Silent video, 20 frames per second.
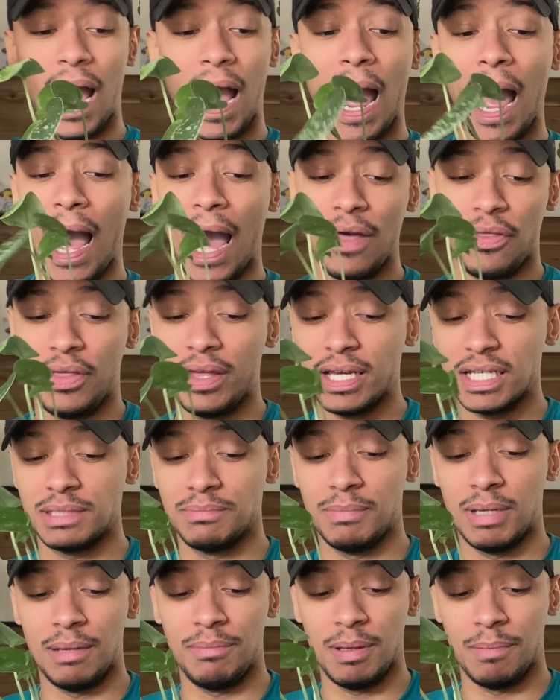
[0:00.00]
I think it's
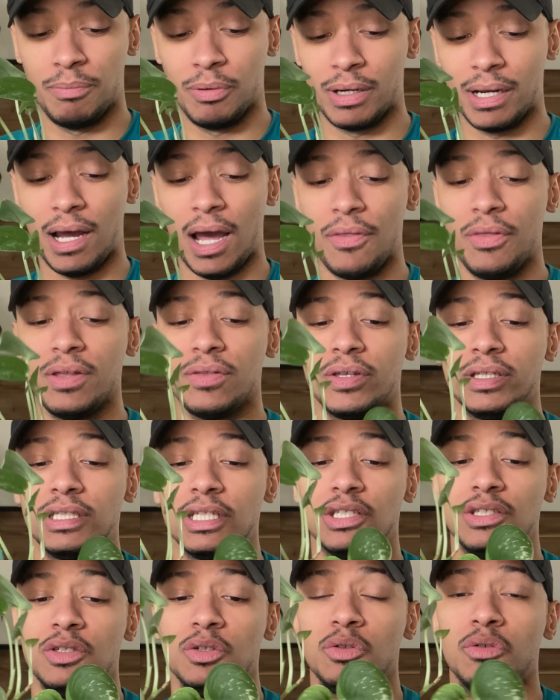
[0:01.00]
maybe put out, I think this
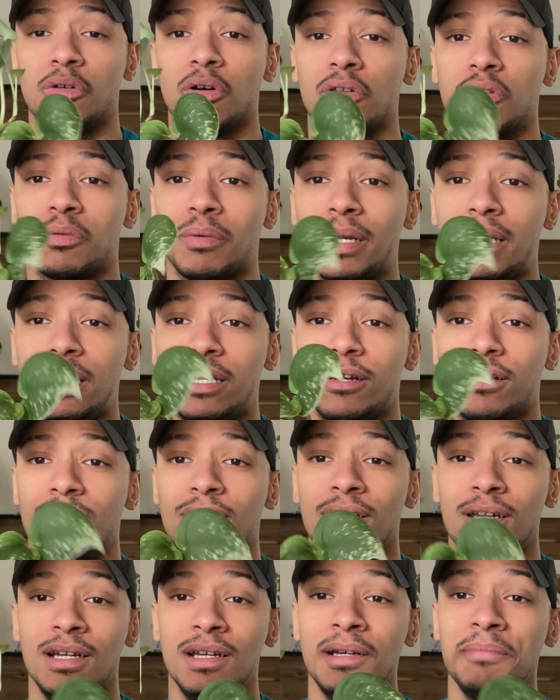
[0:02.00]
is new growth right here.
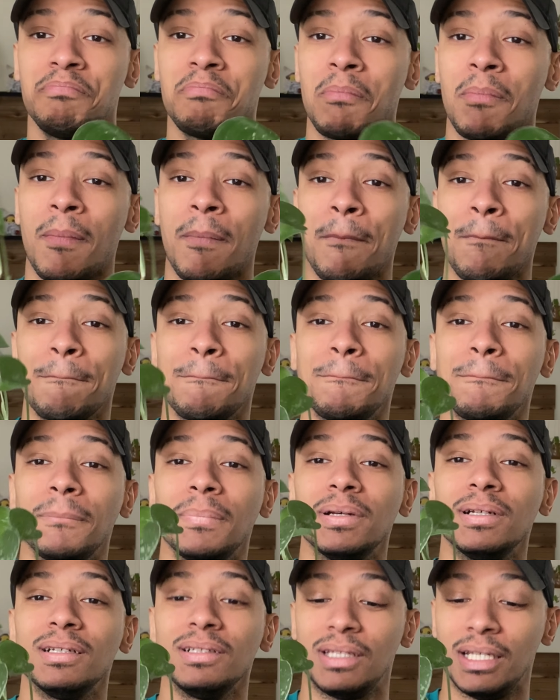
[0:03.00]

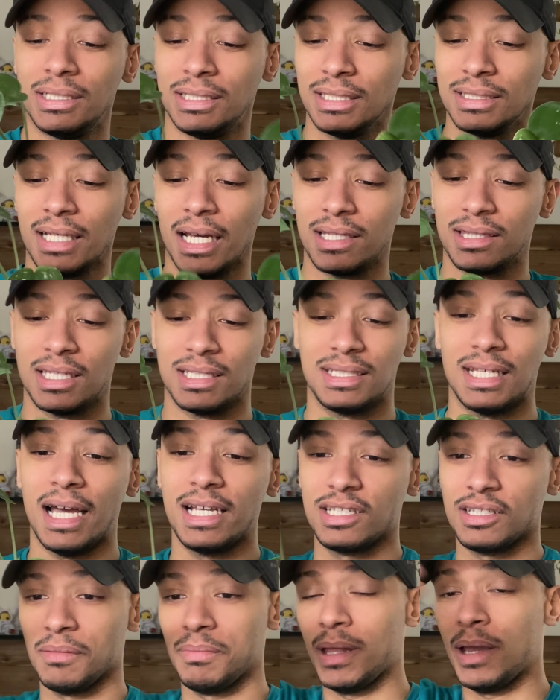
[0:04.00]
This is like the size
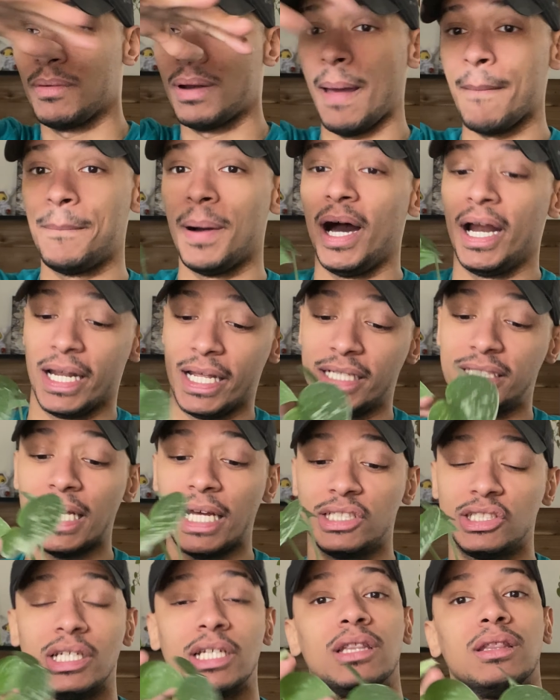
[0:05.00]
of the plant when I bought it. It's
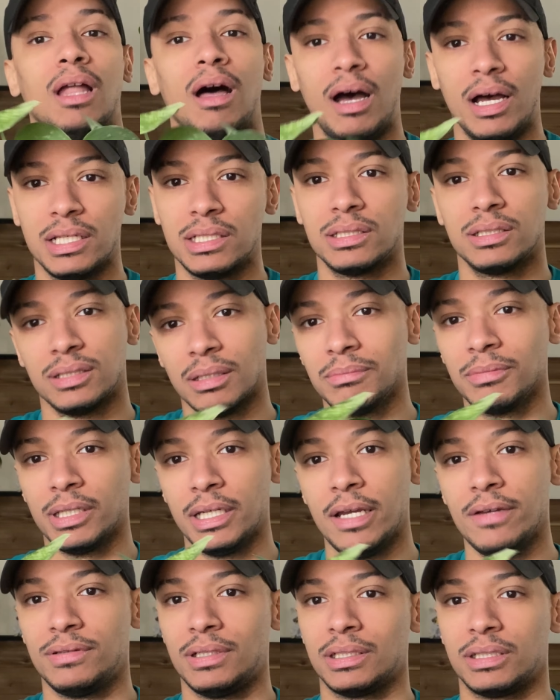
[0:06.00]
actually lost some
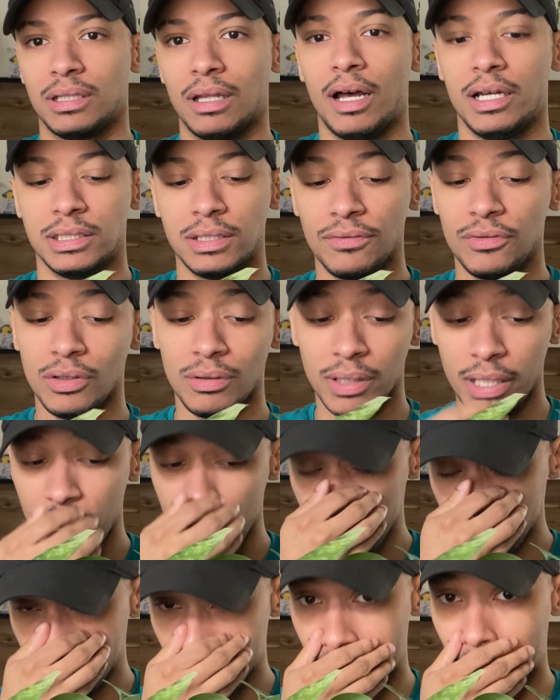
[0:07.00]
leaves, it's lost a few
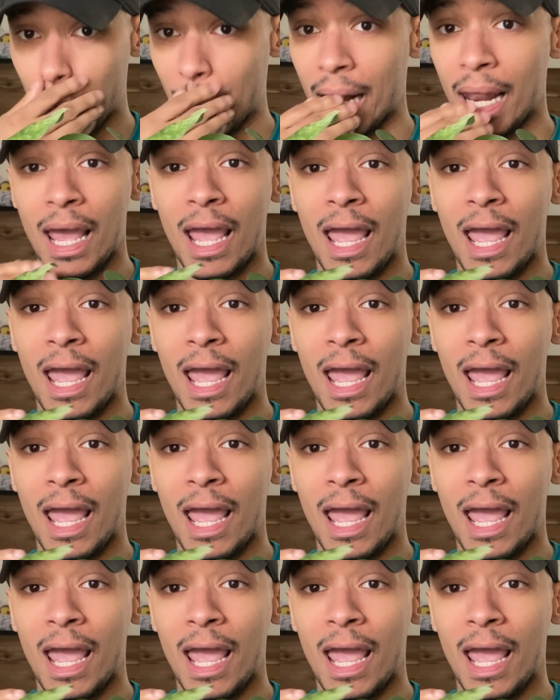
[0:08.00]
leaves, but